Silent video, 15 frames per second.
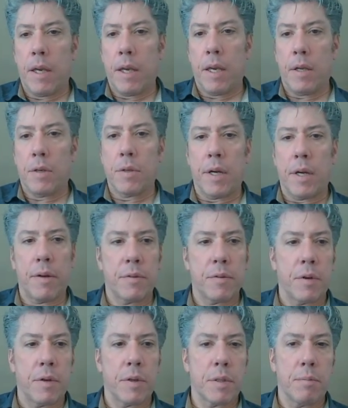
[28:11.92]
And
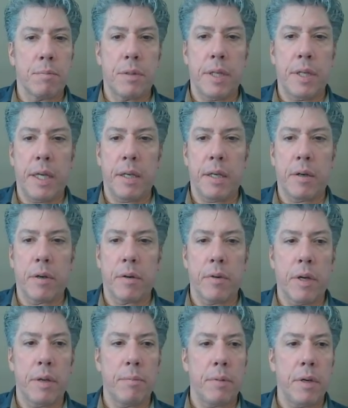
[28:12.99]
transfer is complete. Go to
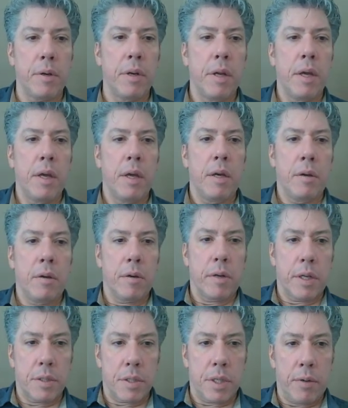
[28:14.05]
run mode. We're
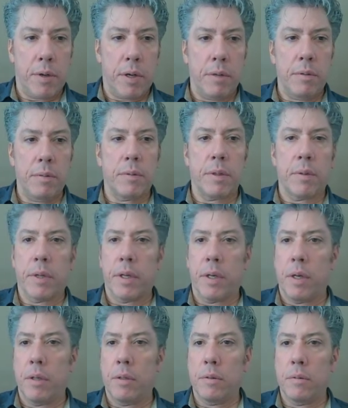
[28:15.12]
at zero. There we
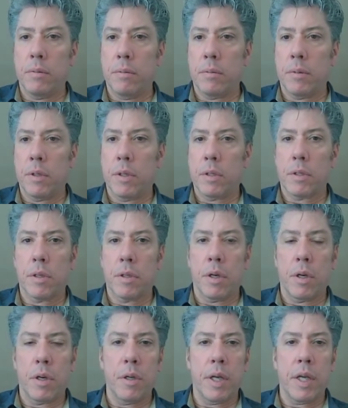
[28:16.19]
go. Looks
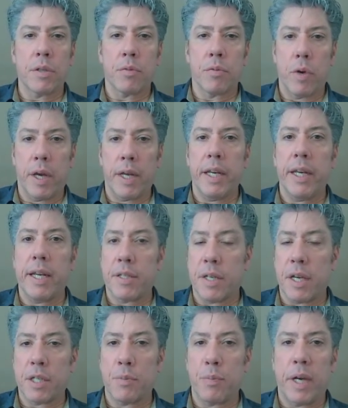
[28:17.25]
good. It's running as
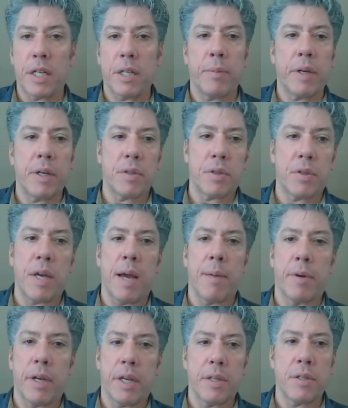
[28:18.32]
I expected because the
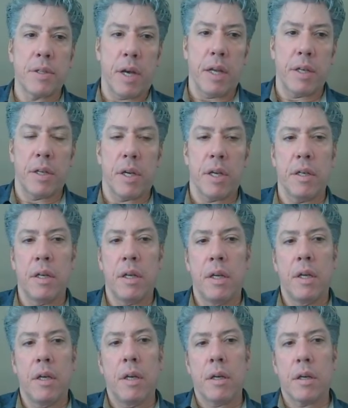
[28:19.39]
timer is not done.
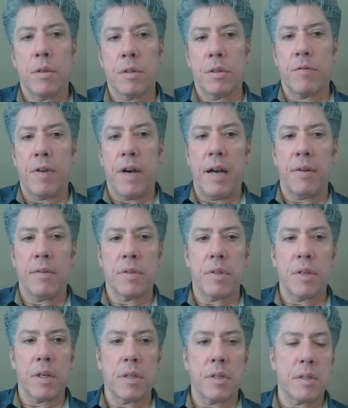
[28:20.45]
Goes to five,
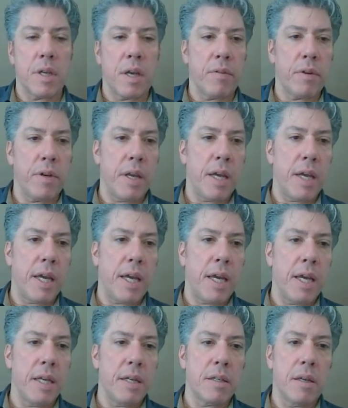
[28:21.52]
six, seven,
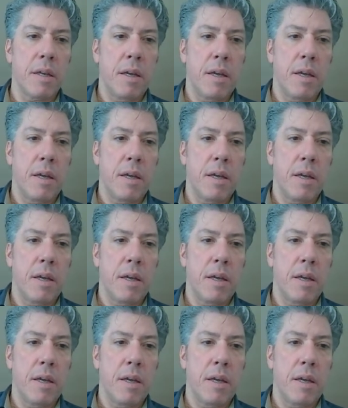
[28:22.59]
eight,